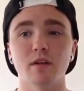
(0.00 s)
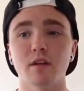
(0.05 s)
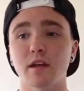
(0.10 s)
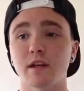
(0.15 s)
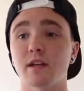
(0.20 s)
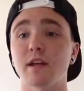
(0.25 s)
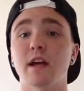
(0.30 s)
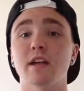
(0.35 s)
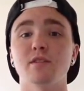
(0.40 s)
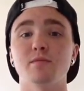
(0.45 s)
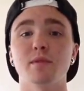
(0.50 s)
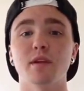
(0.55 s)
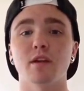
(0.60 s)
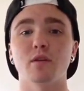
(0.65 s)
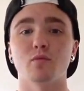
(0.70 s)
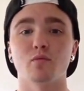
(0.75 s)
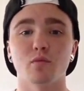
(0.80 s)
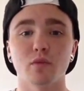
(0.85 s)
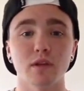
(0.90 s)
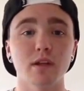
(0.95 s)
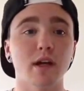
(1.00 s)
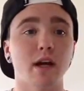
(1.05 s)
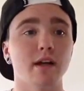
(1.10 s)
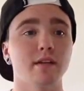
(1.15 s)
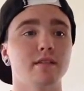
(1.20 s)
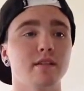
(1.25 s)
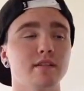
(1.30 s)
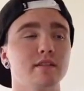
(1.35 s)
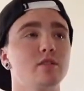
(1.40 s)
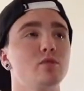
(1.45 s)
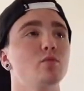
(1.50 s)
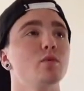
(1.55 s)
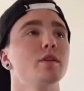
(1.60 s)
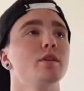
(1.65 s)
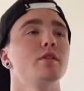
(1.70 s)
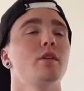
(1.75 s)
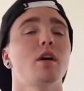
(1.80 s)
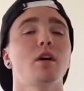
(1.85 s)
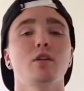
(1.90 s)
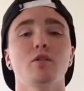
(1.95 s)
Like, it has to be, like, really high intensity where
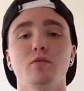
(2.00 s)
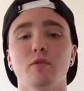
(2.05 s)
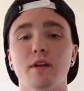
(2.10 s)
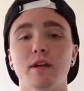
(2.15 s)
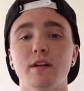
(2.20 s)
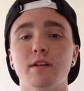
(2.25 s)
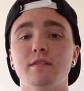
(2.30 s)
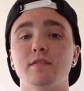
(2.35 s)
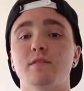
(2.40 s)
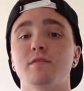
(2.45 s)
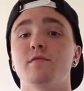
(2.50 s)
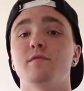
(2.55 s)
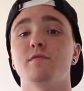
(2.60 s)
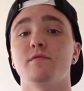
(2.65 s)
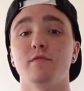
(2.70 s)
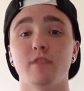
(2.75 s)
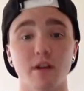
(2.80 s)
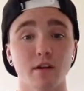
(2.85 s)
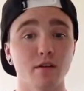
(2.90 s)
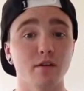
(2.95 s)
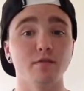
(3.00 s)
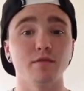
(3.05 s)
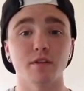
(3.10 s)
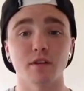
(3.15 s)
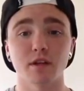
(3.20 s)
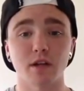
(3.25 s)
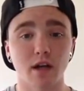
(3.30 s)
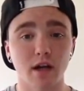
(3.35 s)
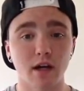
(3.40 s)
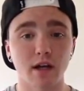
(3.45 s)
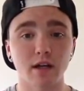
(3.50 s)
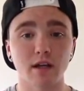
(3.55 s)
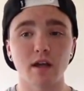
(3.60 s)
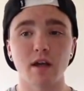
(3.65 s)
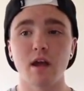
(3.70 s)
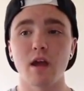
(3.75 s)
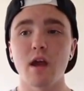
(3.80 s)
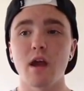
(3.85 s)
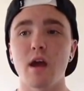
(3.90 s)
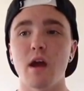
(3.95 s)
your heart rate is very, very high,
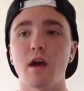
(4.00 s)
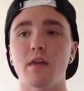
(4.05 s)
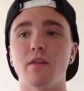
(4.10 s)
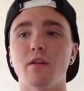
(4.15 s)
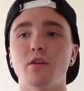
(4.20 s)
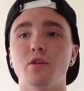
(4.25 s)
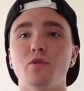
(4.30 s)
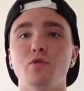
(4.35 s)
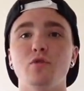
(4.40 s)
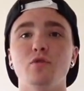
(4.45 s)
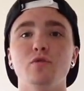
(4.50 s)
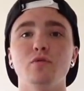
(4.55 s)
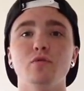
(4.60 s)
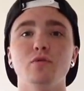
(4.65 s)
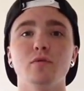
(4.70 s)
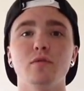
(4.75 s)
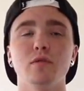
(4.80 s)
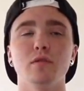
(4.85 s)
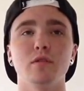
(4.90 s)
and then you